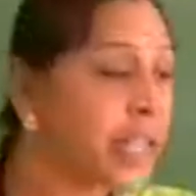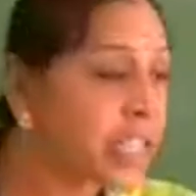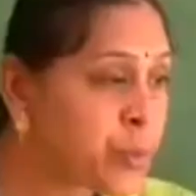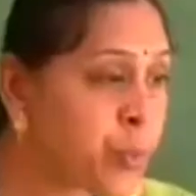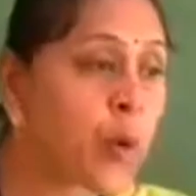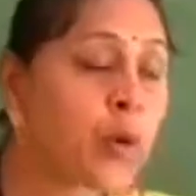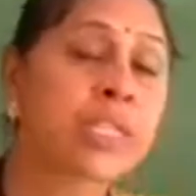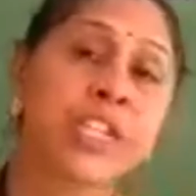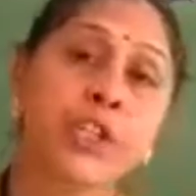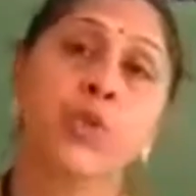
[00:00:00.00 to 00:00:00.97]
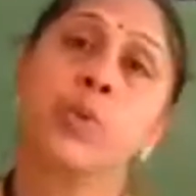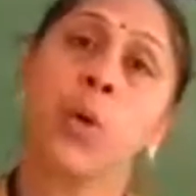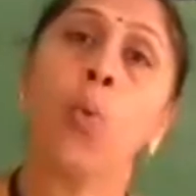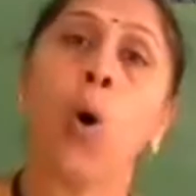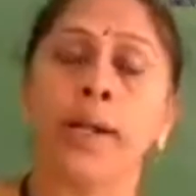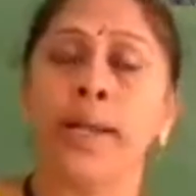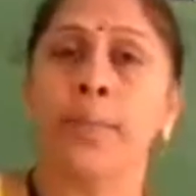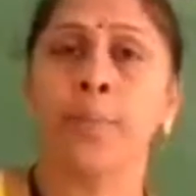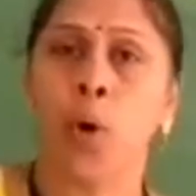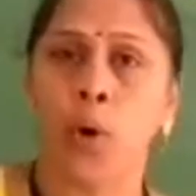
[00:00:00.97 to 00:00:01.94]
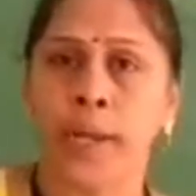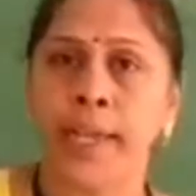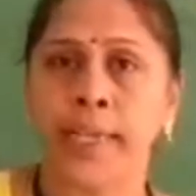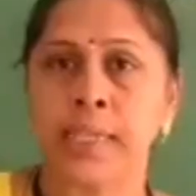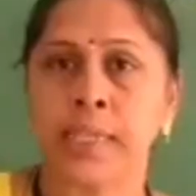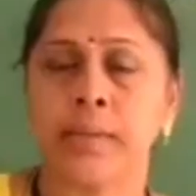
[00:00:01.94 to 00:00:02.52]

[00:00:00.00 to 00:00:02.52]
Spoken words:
disposed into the water bodies.